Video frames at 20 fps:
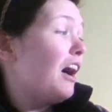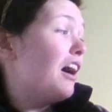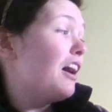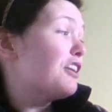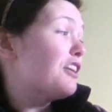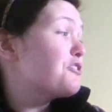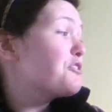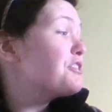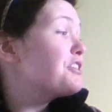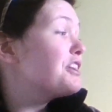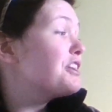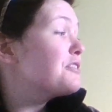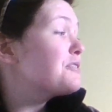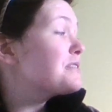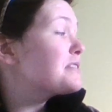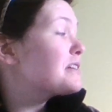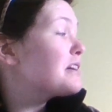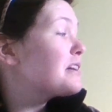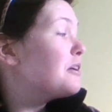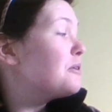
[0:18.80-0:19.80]
100
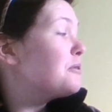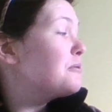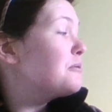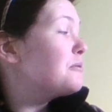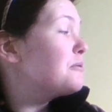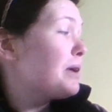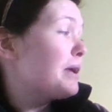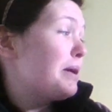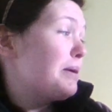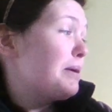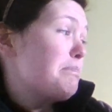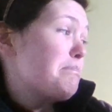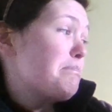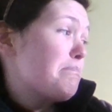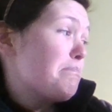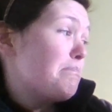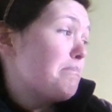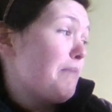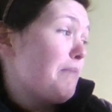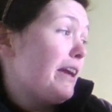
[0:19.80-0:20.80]
years ago, it
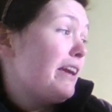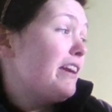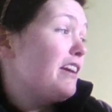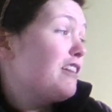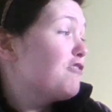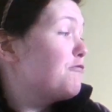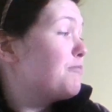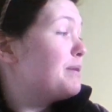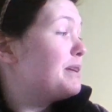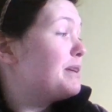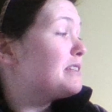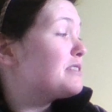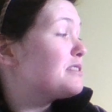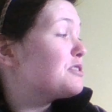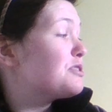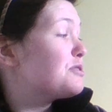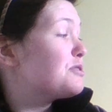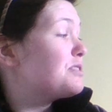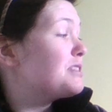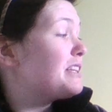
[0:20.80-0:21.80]
may have been
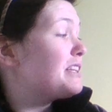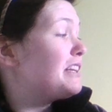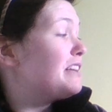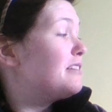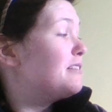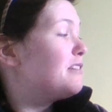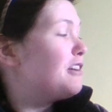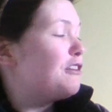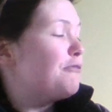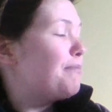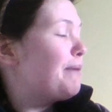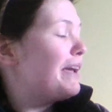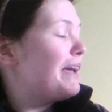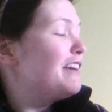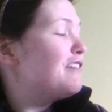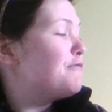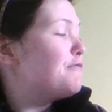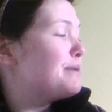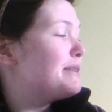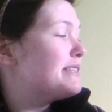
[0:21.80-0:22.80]

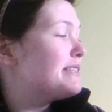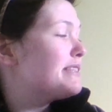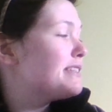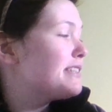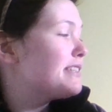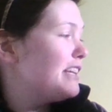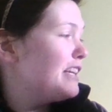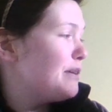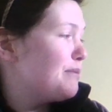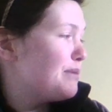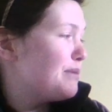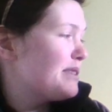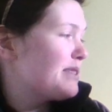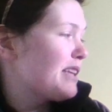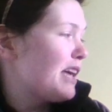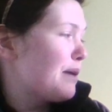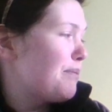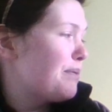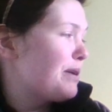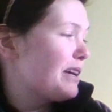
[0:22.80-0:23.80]
steam
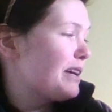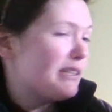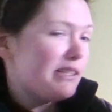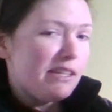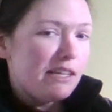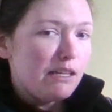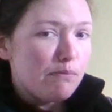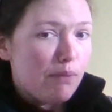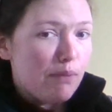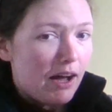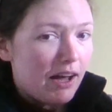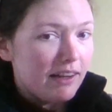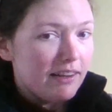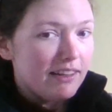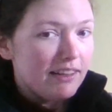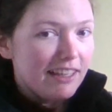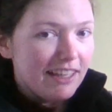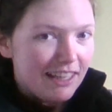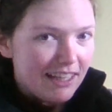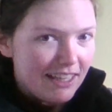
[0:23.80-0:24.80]
escaping a
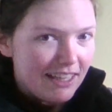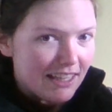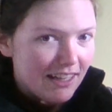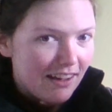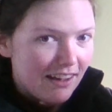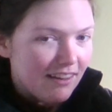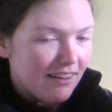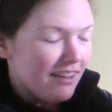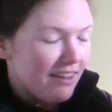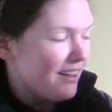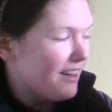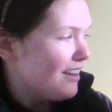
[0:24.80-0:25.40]
teapot in India.